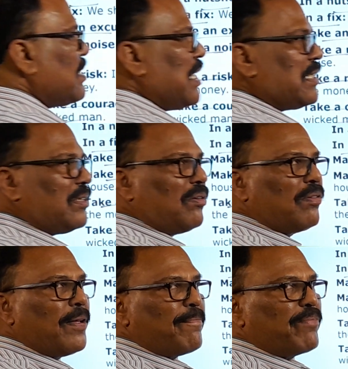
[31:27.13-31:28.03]
is
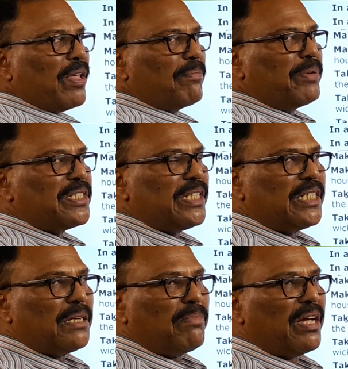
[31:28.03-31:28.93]
that?
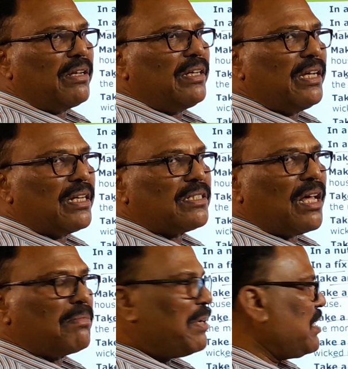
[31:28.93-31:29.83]
Preceded by years
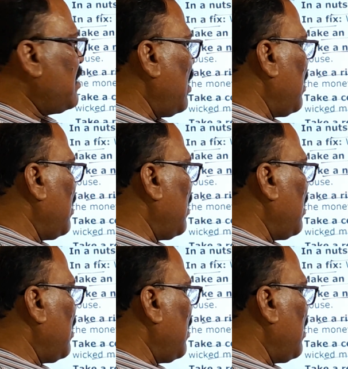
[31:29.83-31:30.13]
or months,